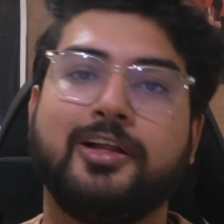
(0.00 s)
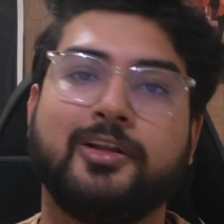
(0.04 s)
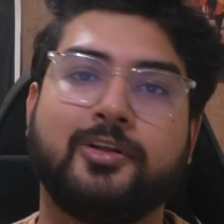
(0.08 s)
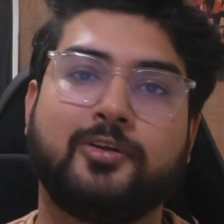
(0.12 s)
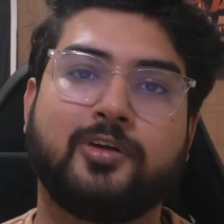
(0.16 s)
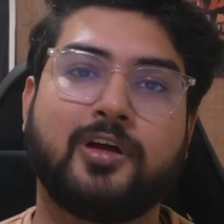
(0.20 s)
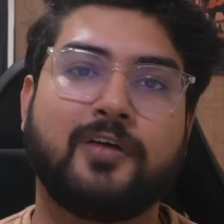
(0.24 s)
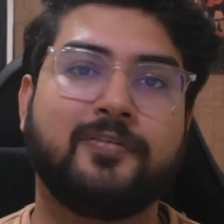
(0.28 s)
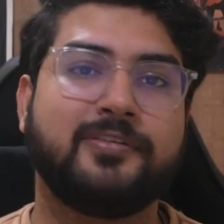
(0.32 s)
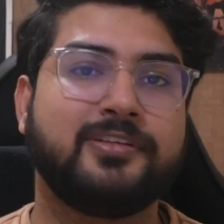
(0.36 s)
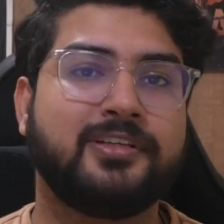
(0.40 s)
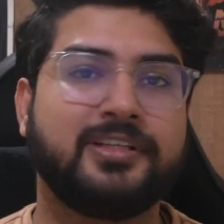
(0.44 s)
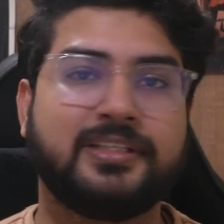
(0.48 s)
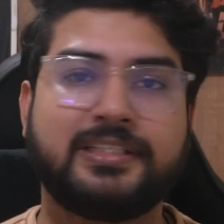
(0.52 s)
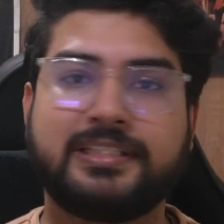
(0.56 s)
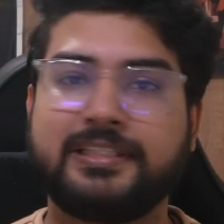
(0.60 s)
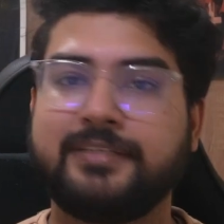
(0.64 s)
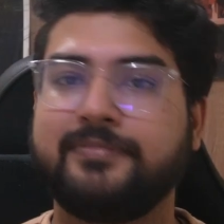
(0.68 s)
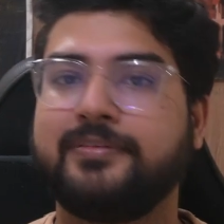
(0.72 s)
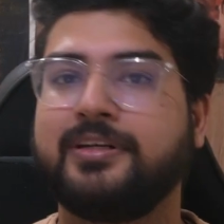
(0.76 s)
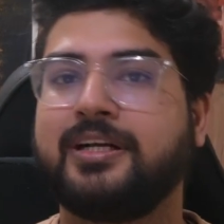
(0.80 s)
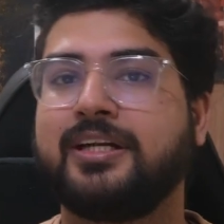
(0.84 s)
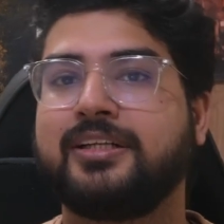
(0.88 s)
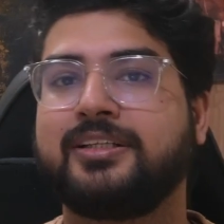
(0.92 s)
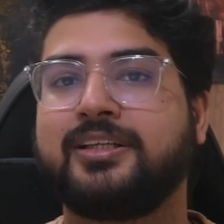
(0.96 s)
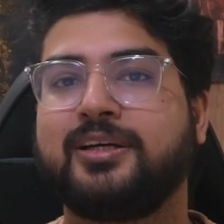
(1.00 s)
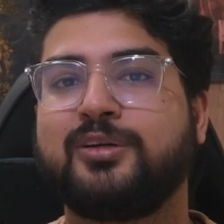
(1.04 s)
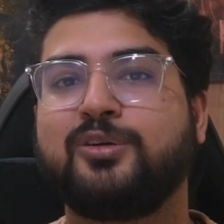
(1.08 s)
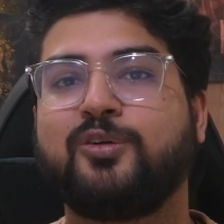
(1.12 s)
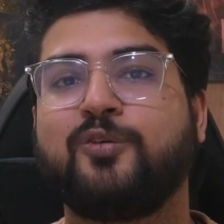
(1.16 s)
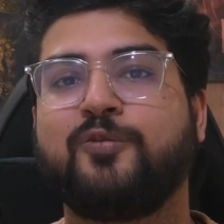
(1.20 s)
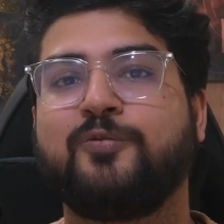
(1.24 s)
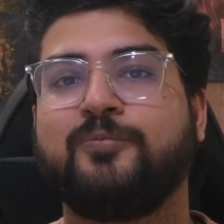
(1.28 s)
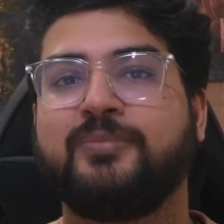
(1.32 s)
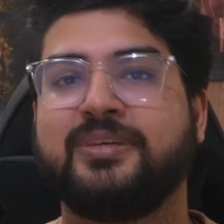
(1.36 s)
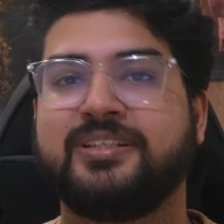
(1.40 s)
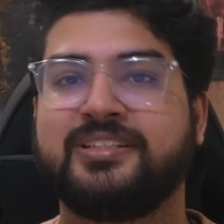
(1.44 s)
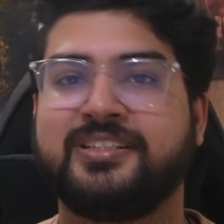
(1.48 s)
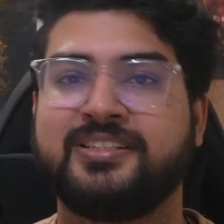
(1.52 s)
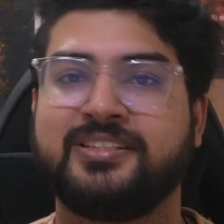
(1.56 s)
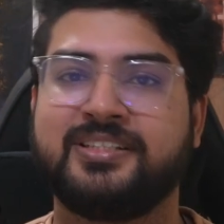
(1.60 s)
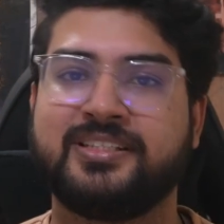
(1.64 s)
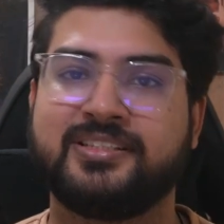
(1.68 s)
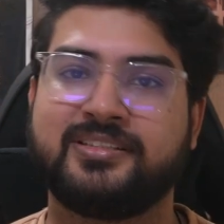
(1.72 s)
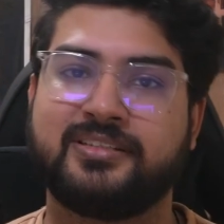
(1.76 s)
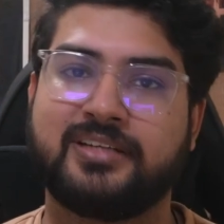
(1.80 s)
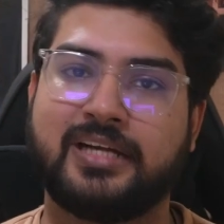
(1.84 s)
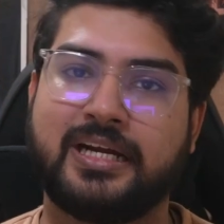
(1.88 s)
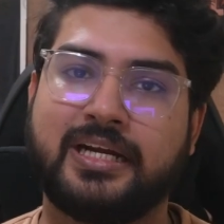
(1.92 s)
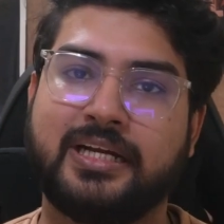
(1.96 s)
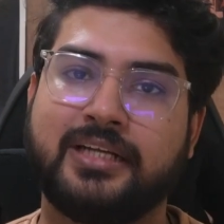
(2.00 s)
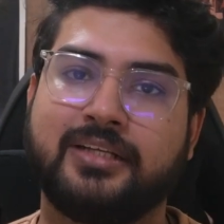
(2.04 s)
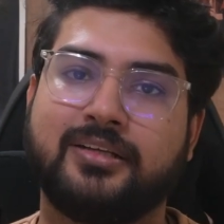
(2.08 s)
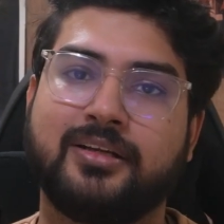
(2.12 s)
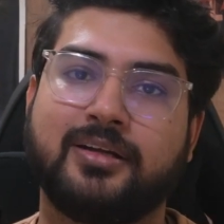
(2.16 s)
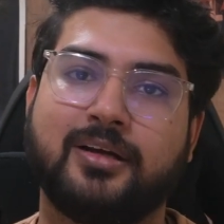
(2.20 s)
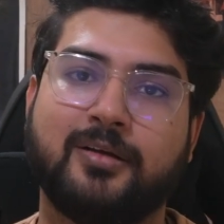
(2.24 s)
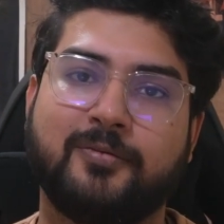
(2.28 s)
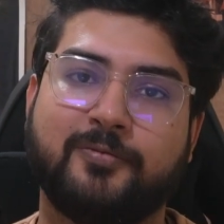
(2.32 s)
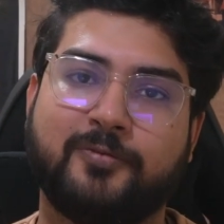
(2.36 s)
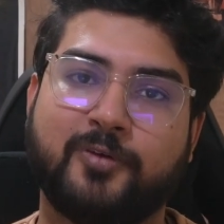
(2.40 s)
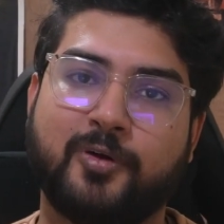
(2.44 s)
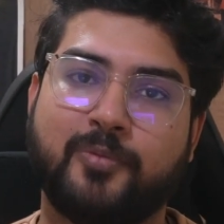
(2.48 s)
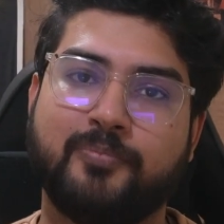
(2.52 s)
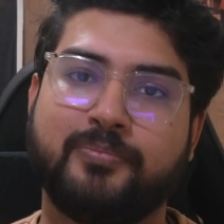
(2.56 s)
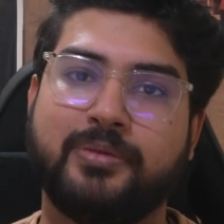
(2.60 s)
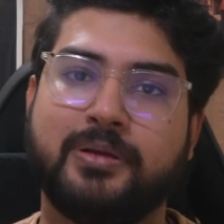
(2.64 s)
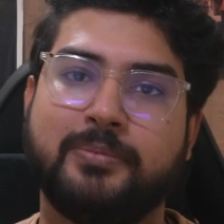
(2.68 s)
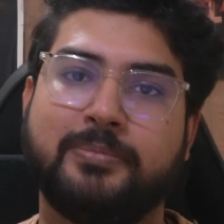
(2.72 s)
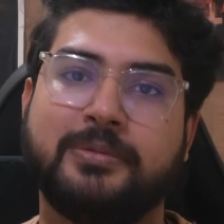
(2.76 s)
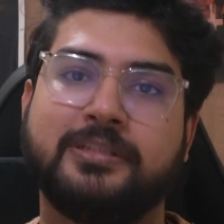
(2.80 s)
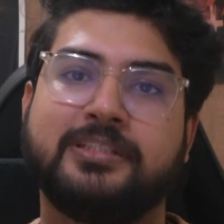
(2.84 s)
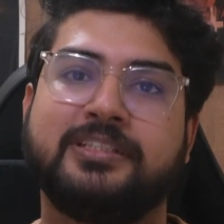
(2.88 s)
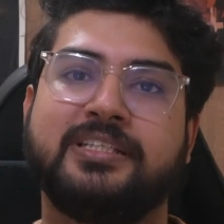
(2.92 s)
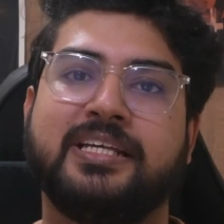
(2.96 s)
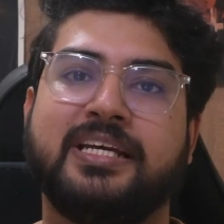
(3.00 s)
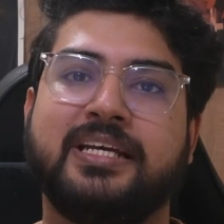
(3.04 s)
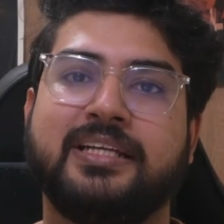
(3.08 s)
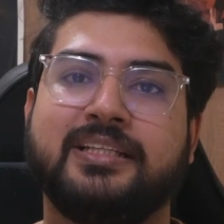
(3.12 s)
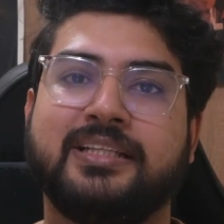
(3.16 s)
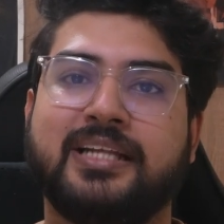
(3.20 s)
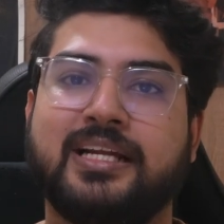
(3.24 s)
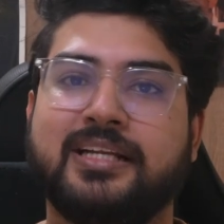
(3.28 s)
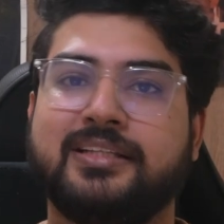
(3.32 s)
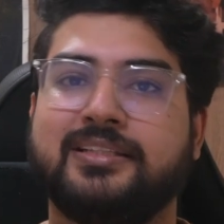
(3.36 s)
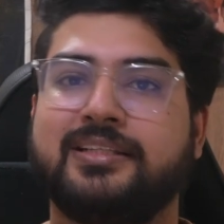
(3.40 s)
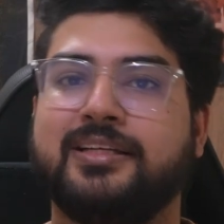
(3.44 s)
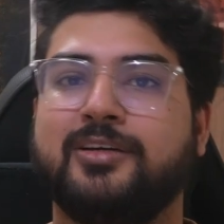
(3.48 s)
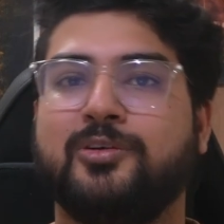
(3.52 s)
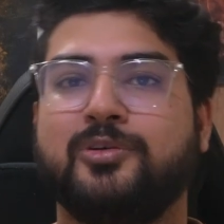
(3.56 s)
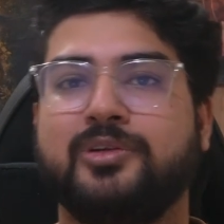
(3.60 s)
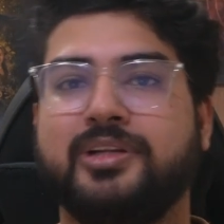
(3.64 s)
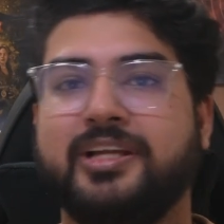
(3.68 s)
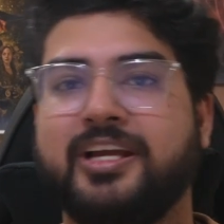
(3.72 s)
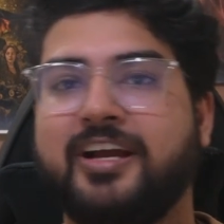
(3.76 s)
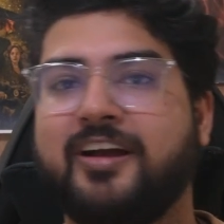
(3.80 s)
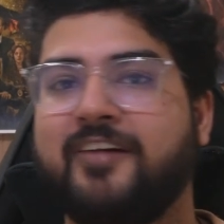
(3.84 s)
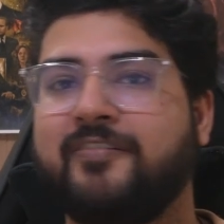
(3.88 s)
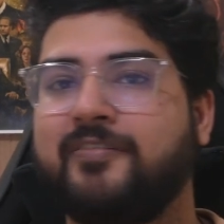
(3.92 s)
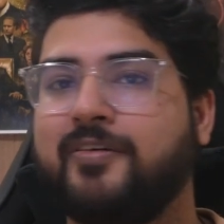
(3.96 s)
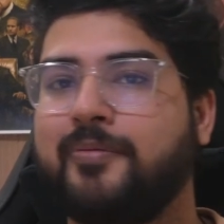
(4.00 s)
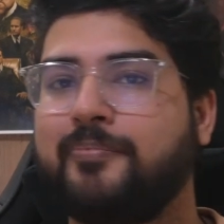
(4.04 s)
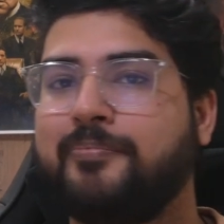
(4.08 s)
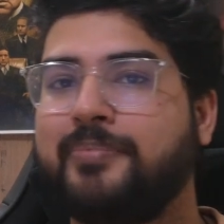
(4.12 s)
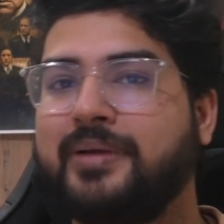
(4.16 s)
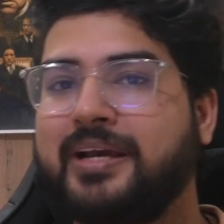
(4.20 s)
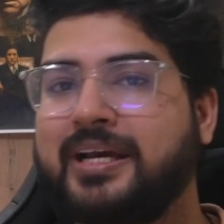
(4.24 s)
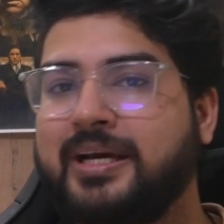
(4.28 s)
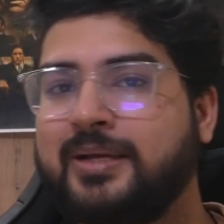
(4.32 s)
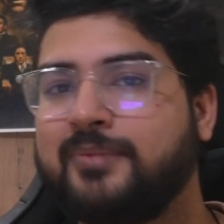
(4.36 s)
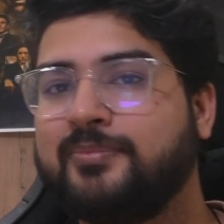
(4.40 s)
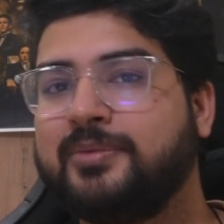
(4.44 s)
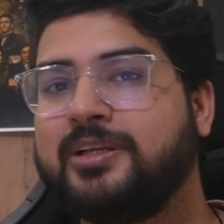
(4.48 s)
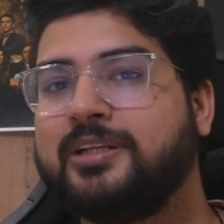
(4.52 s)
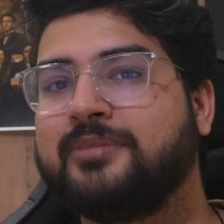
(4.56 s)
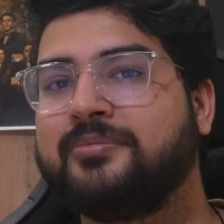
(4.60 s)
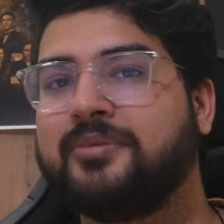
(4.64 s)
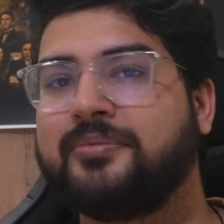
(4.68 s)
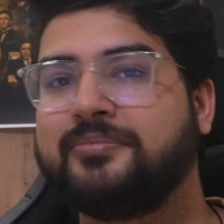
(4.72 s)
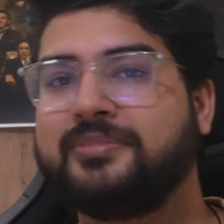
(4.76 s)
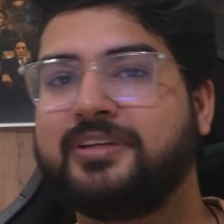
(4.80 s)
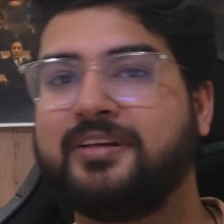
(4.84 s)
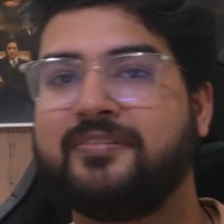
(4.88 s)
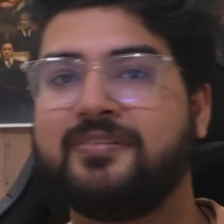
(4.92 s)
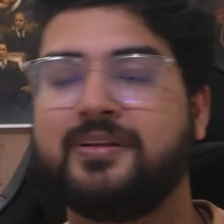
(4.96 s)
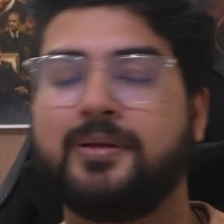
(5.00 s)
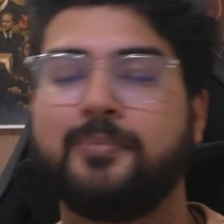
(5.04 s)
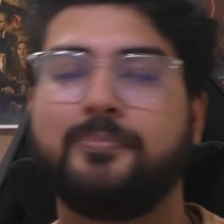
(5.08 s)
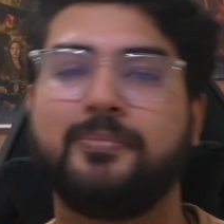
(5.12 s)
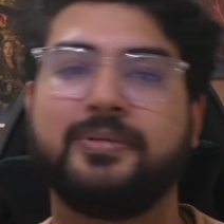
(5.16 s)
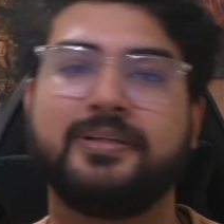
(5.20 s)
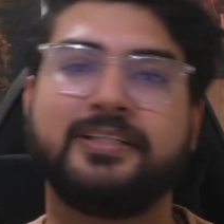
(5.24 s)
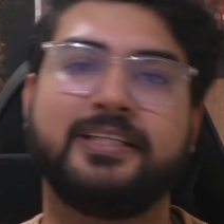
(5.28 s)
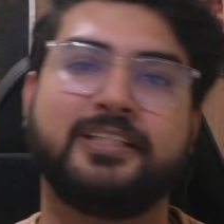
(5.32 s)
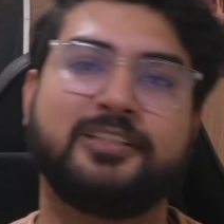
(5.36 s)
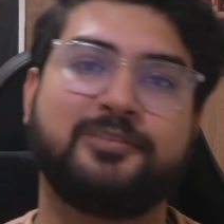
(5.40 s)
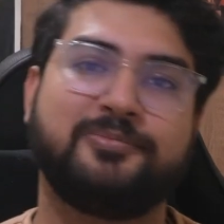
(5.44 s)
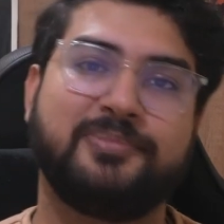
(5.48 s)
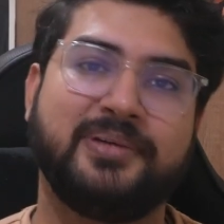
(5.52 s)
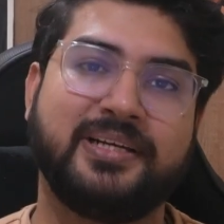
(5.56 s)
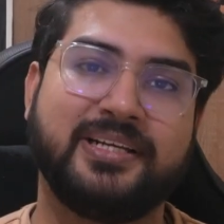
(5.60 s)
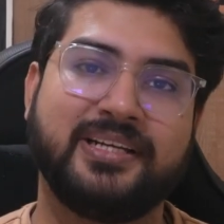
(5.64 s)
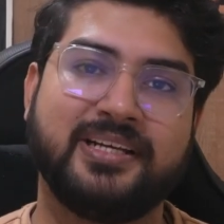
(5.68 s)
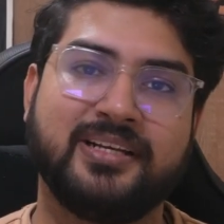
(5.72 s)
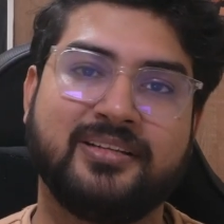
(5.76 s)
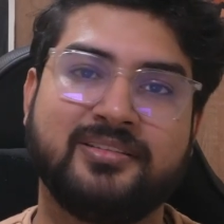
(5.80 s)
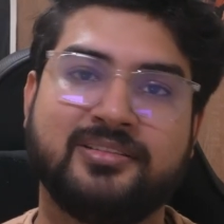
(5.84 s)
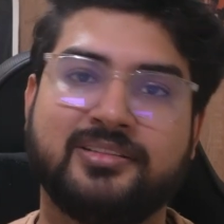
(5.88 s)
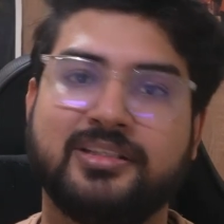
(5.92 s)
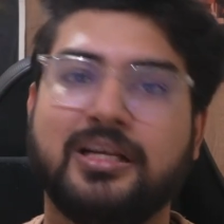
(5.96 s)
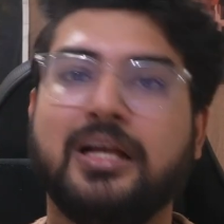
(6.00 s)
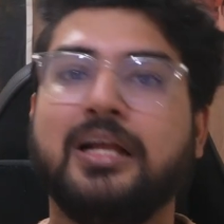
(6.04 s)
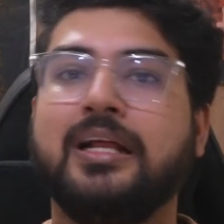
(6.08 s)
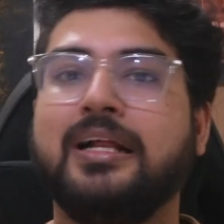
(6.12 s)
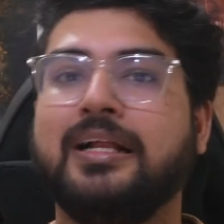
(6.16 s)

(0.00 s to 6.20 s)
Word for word: So I was receiving a ton of messages, right, from people saying that they only have a bare minimum development experience.